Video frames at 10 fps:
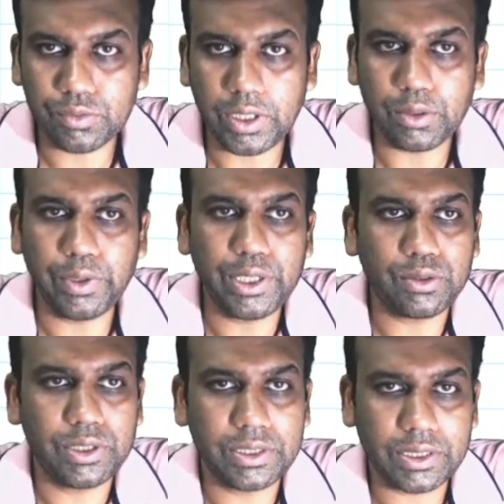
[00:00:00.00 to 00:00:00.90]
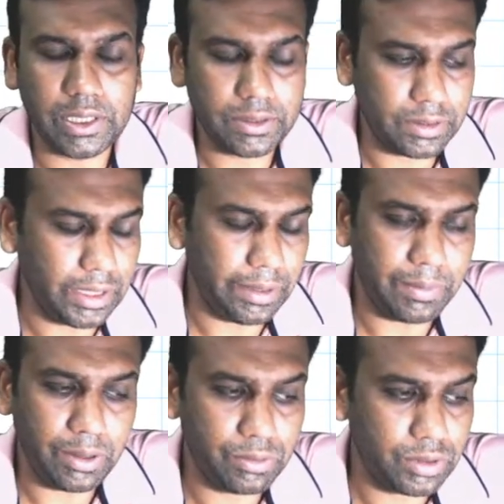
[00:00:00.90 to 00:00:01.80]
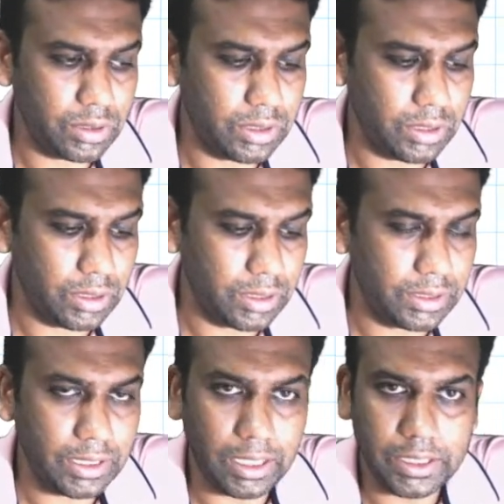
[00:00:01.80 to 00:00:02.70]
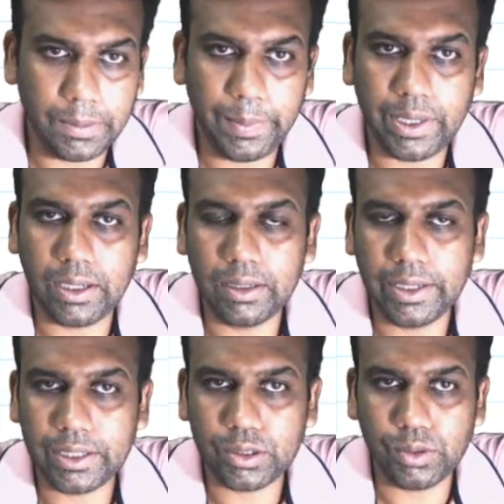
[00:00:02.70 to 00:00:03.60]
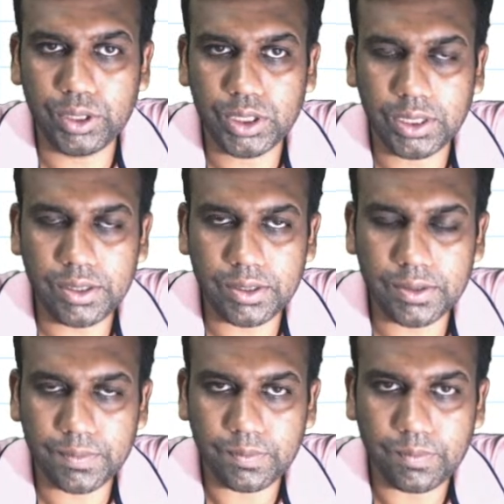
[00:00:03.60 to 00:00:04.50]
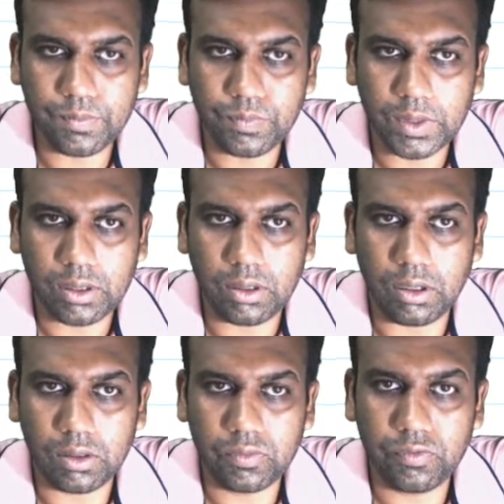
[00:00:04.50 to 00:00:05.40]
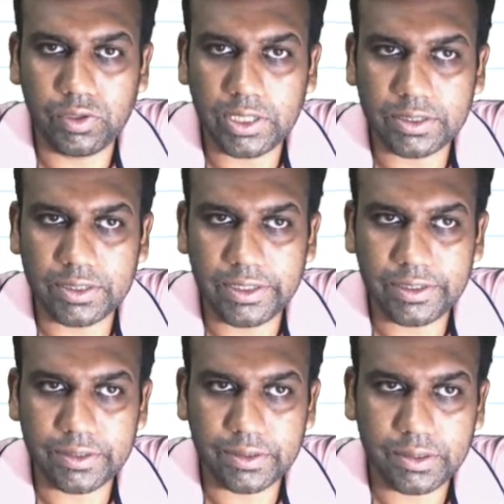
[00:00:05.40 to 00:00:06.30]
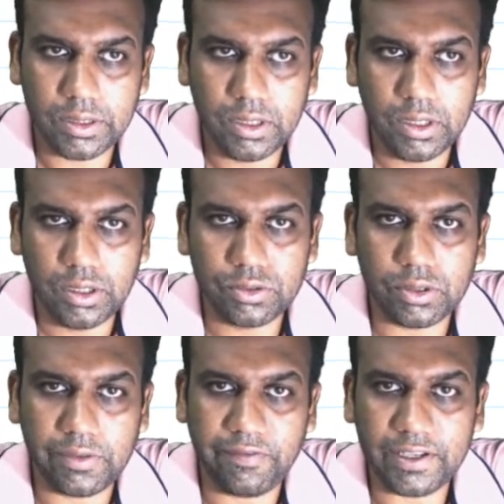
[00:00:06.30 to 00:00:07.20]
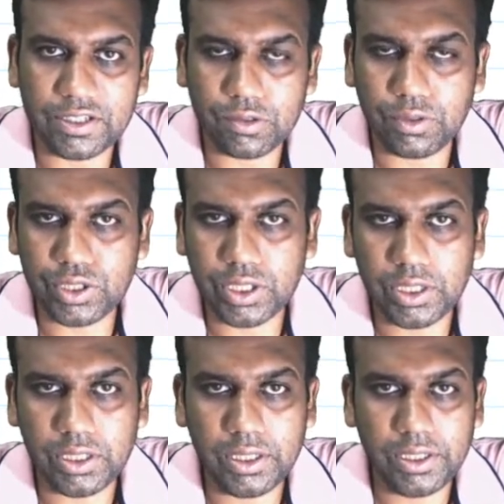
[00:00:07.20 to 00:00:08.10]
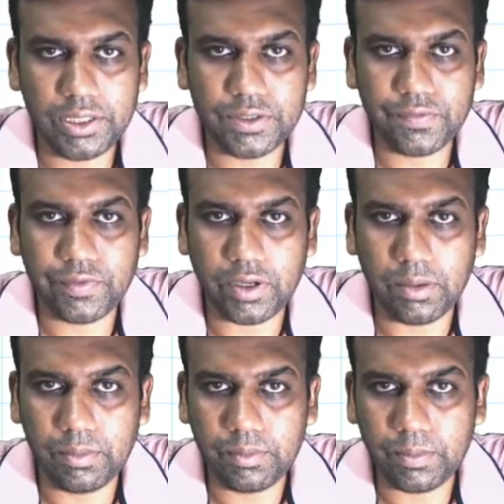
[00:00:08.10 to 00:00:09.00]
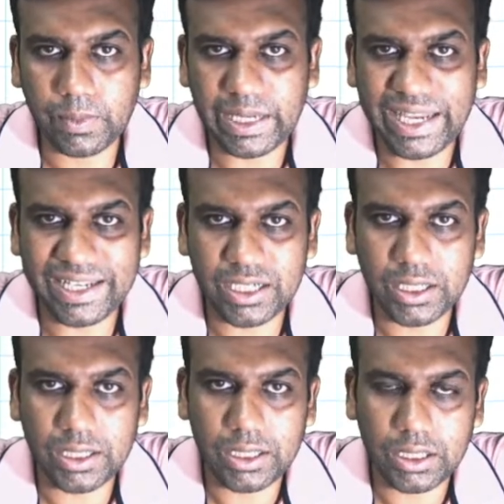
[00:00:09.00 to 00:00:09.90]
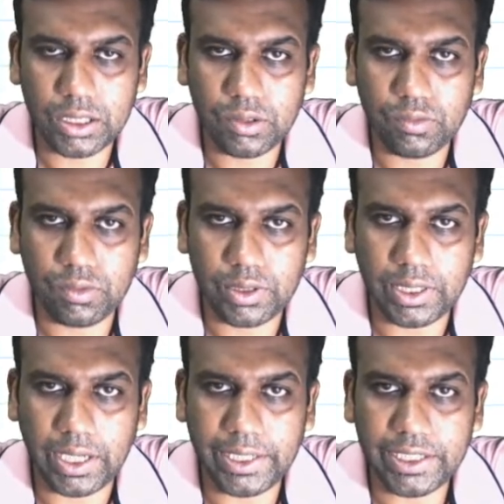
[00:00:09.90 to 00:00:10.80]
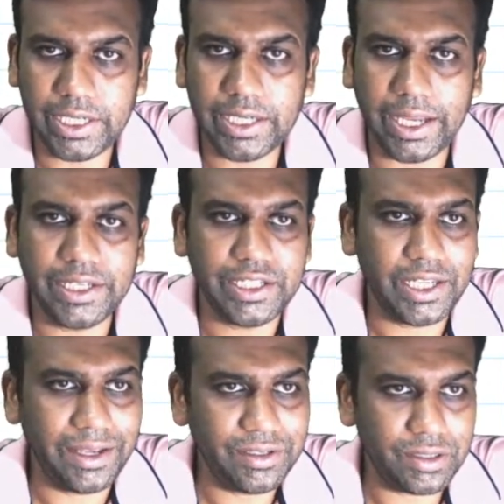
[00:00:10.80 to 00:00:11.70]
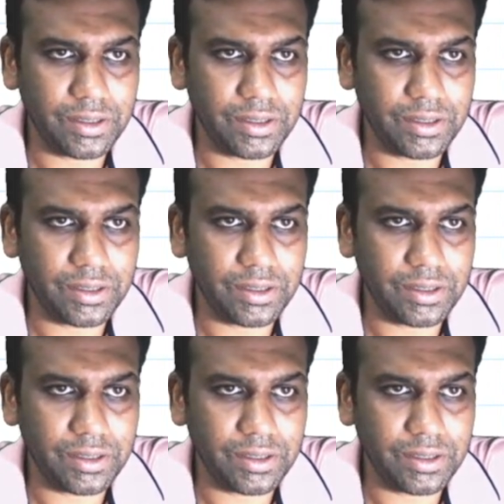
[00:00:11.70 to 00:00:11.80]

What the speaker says: we are going to discuss about the typical gate questions on Fourier series. So the first question is from gate 1998.